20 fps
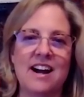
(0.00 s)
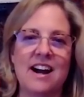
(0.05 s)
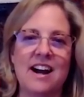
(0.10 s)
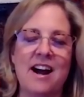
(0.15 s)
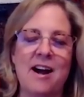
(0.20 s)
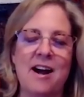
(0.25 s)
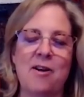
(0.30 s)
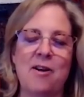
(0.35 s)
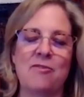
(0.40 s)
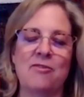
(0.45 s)

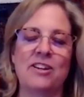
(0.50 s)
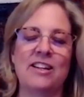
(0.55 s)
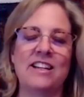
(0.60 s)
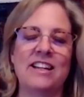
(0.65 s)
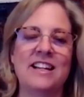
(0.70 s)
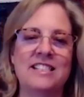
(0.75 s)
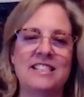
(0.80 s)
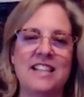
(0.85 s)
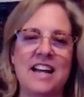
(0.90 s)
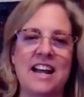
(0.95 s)
I'm uh, really
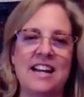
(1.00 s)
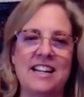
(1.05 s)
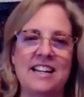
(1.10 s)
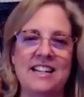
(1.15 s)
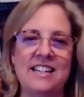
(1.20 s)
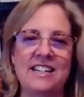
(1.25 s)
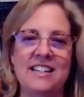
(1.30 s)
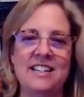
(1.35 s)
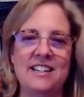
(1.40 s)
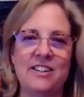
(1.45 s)

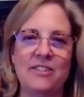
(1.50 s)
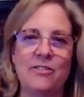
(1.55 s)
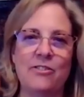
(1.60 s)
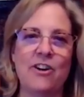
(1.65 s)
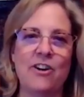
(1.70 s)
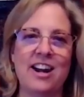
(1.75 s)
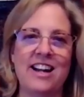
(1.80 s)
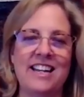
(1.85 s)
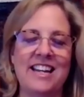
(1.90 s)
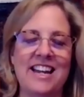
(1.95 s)
excited
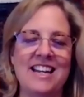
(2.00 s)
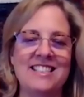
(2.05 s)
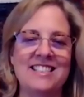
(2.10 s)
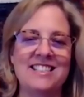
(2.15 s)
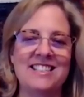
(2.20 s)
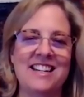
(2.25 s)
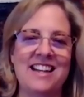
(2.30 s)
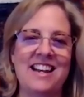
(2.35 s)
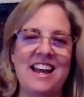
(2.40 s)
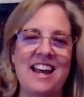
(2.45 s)
for our
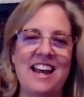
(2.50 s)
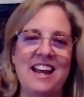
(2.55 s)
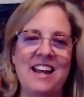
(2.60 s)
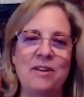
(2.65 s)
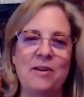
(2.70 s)
guests today.